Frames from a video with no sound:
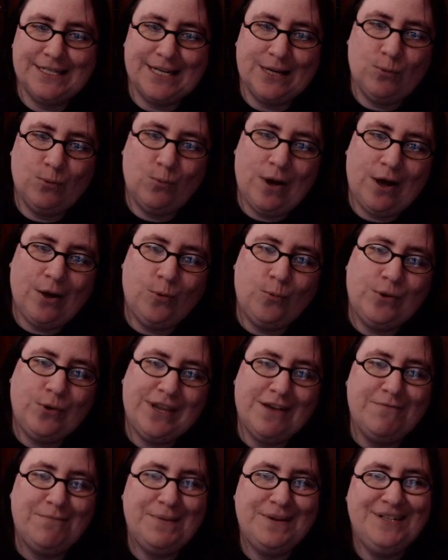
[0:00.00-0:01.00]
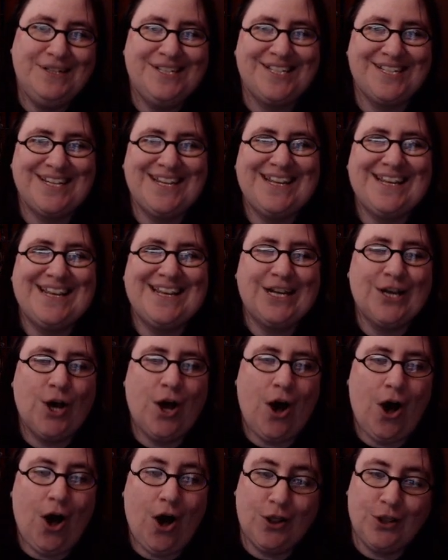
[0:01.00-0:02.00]
and well, we have been seeing
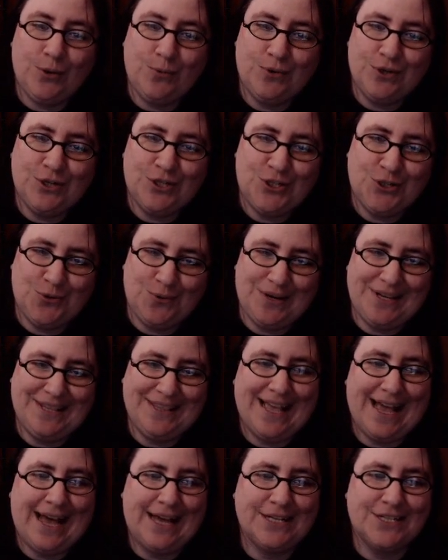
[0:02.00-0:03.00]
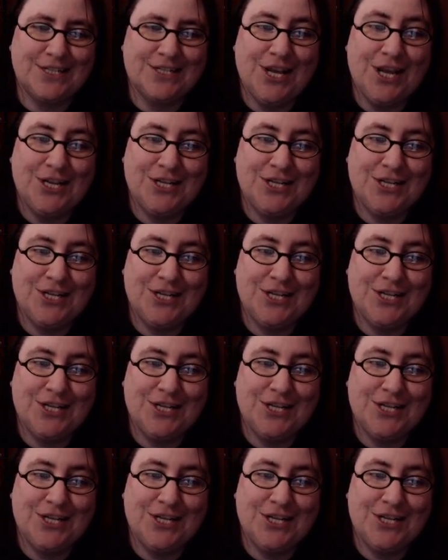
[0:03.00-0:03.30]
Hollywood doing that